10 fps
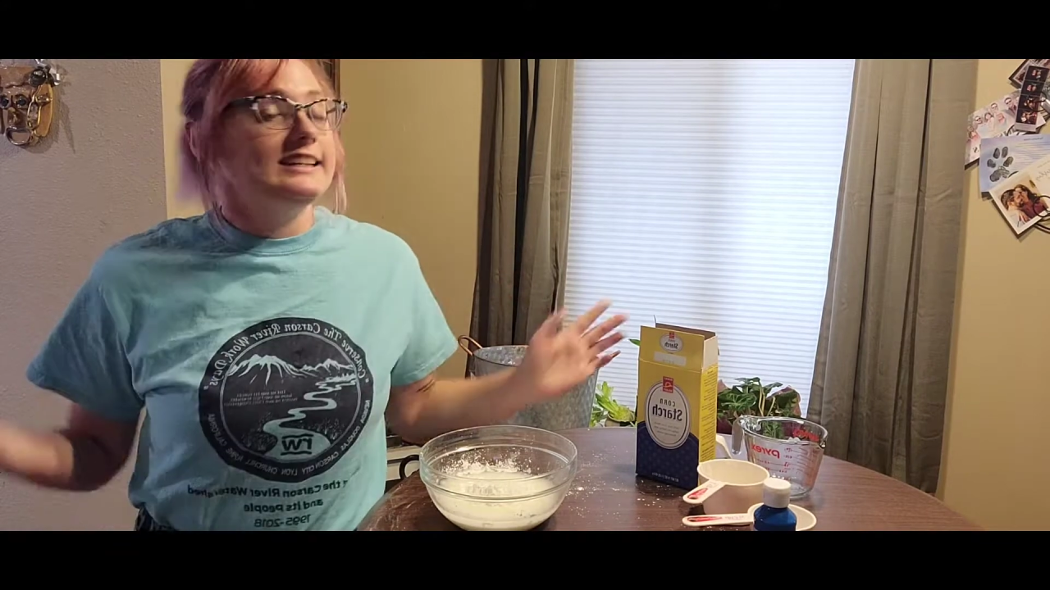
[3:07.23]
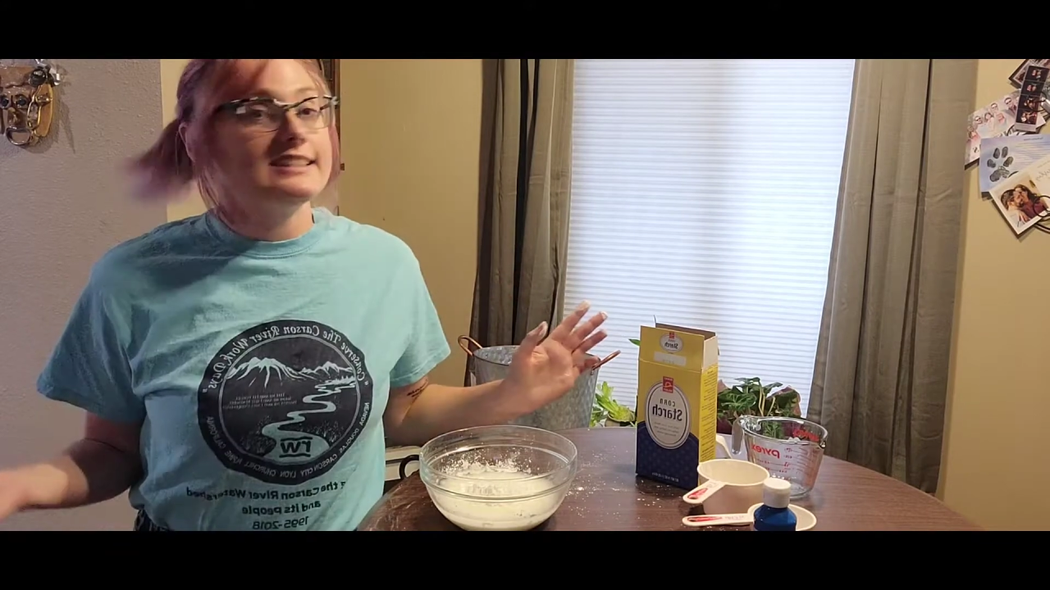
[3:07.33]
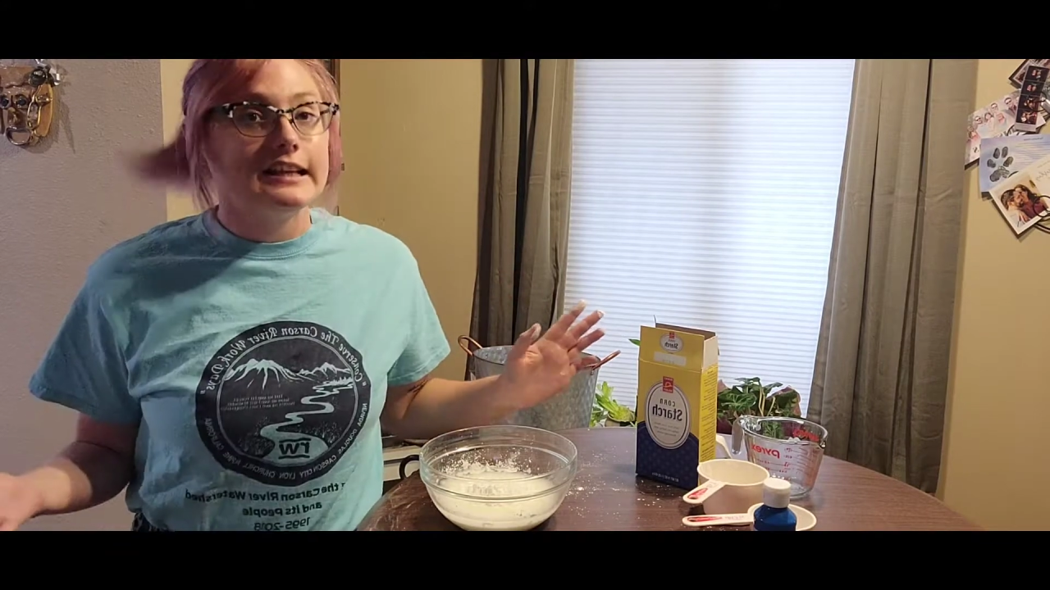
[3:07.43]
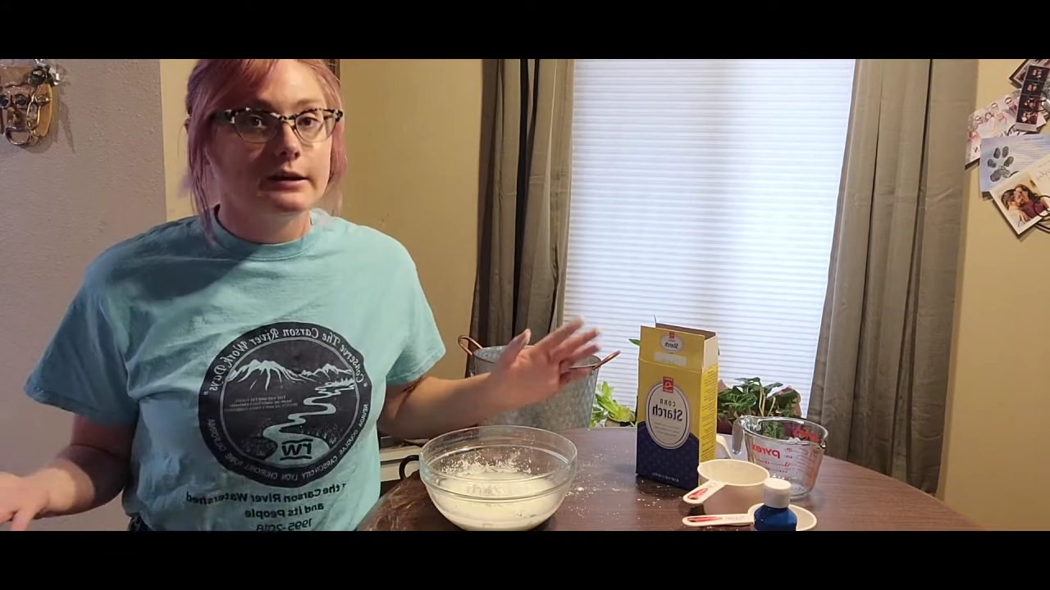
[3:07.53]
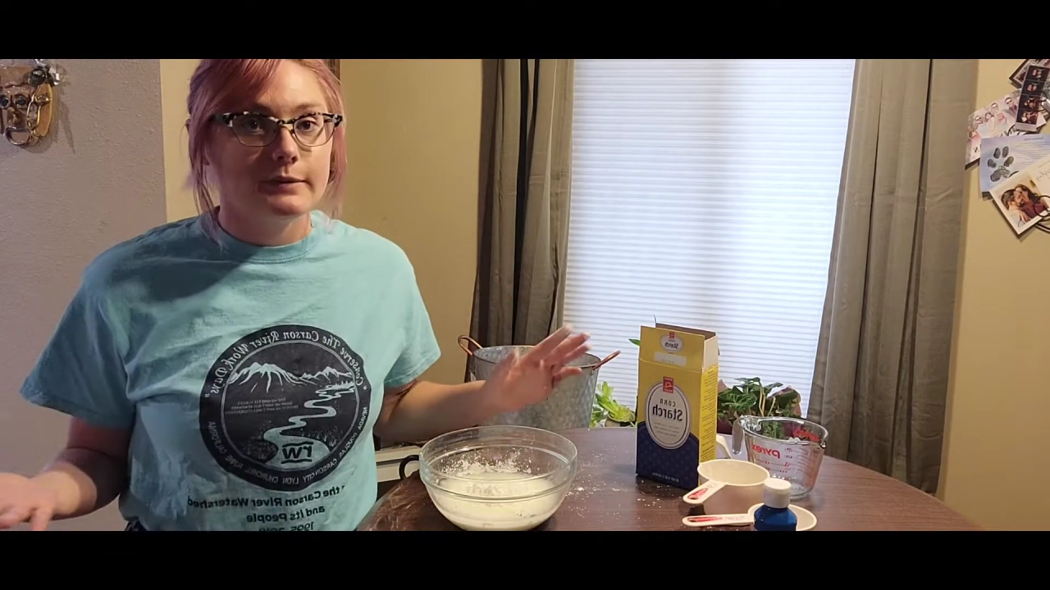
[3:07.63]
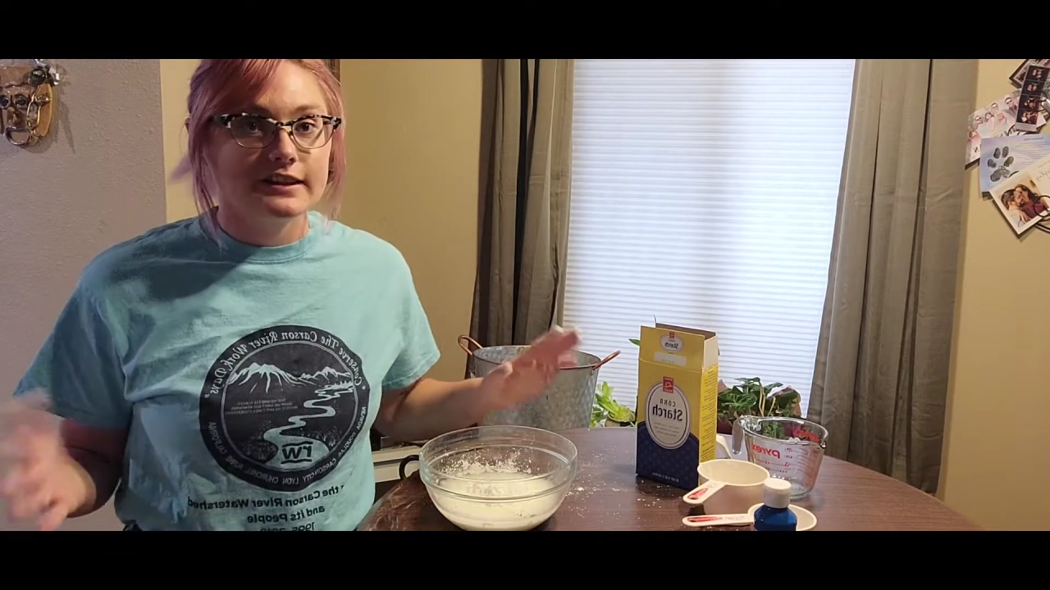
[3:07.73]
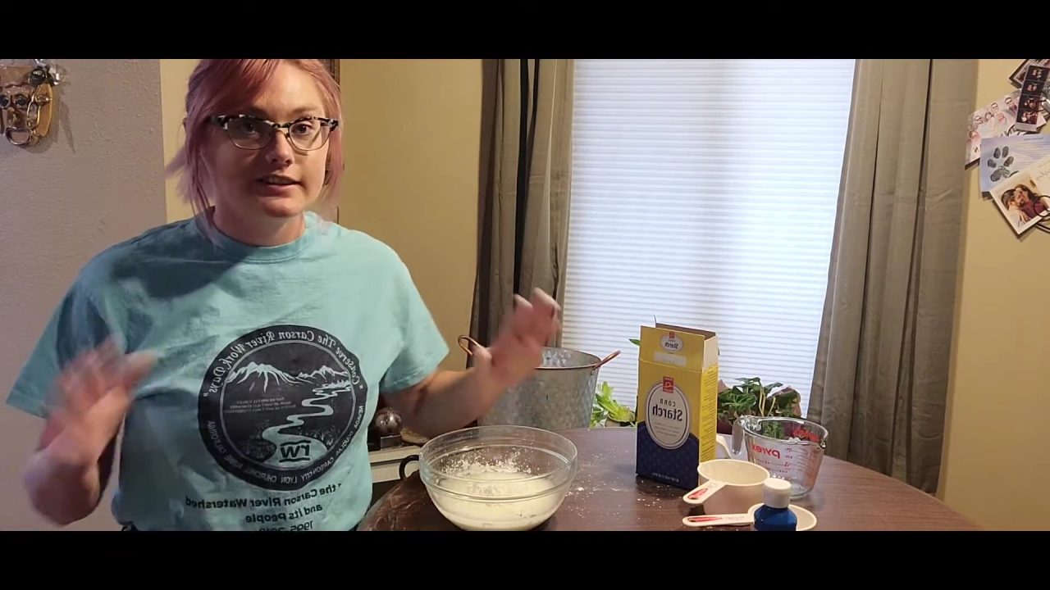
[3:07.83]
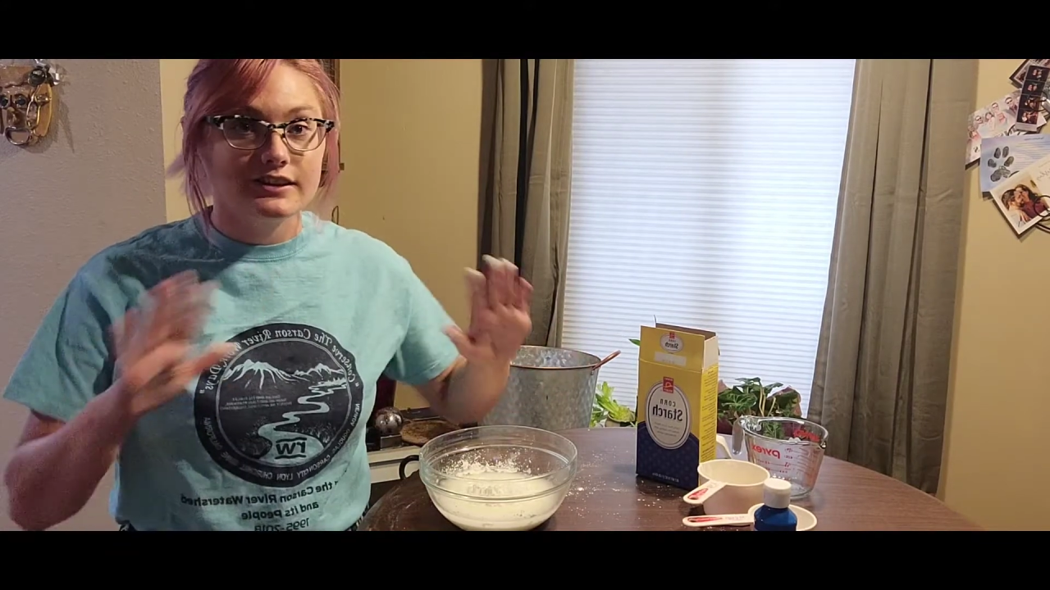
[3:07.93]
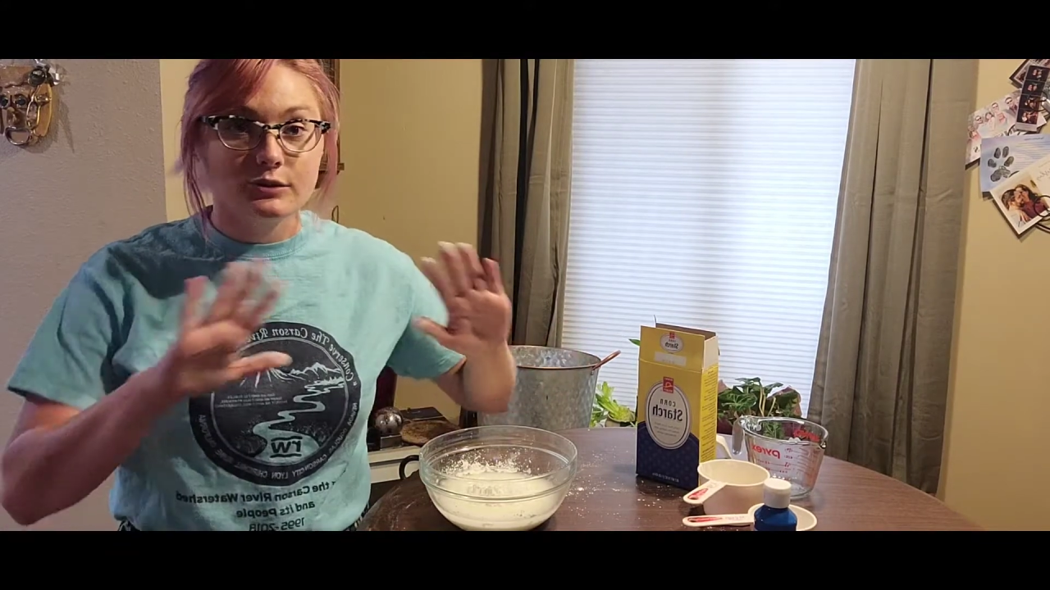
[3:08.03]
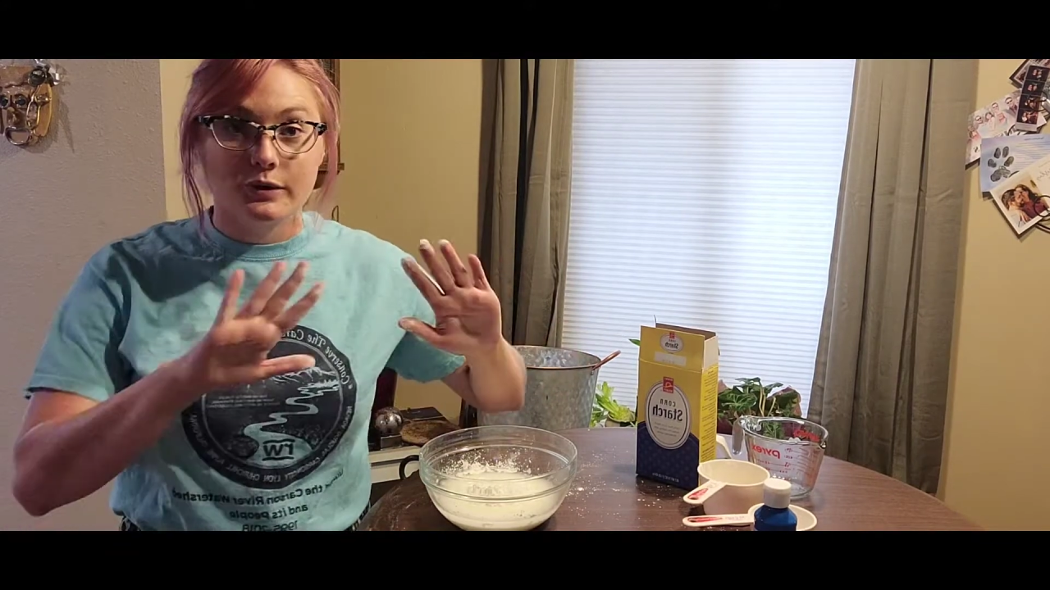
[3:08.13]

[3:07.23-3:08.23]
easily mix this